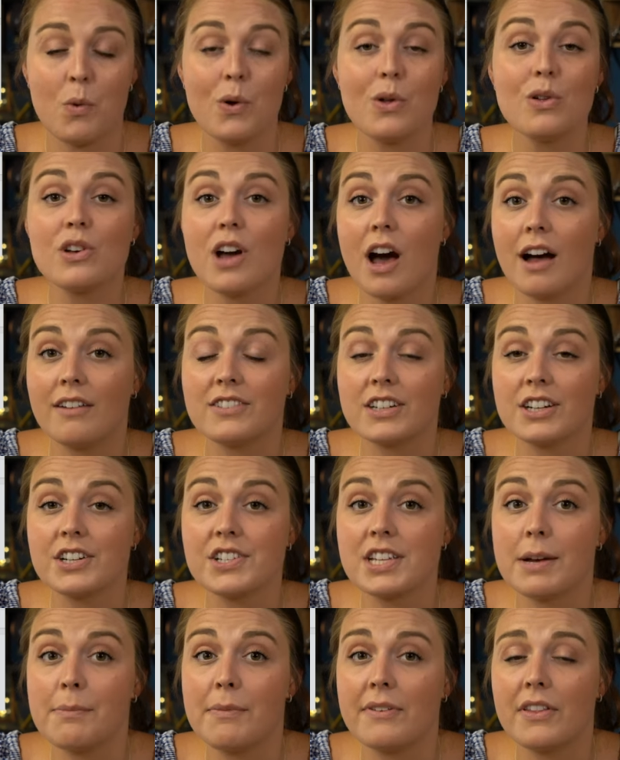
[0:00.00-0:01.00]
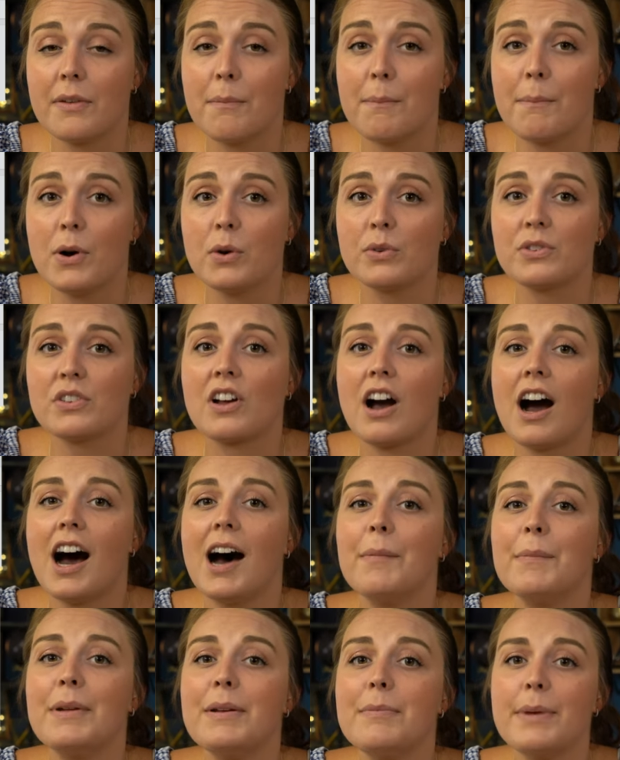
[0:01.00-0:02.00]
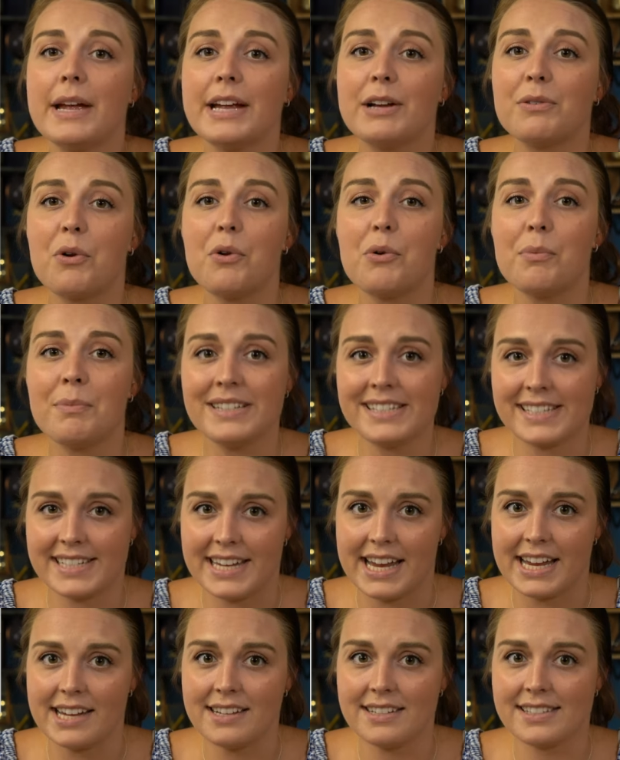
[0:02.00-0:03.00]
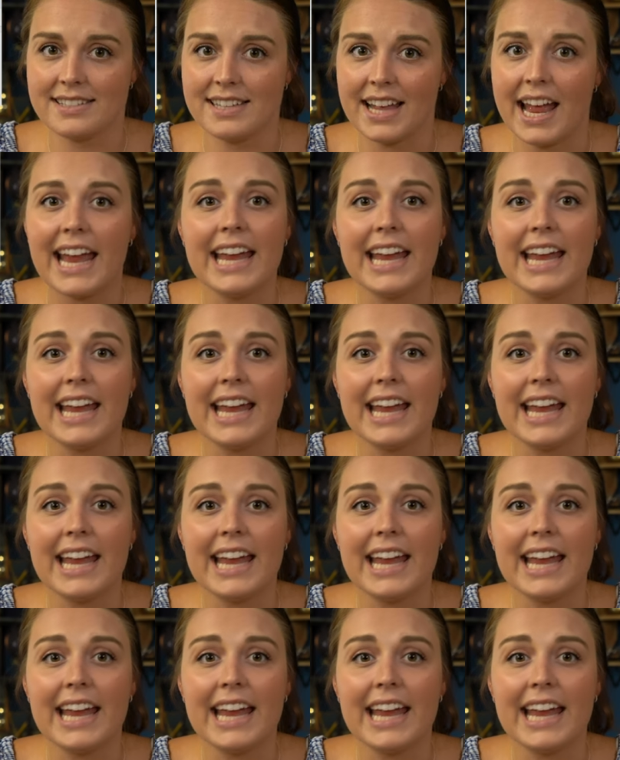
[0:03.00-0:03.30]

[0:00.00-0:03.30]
we'll cover some of the most common payroll mistakes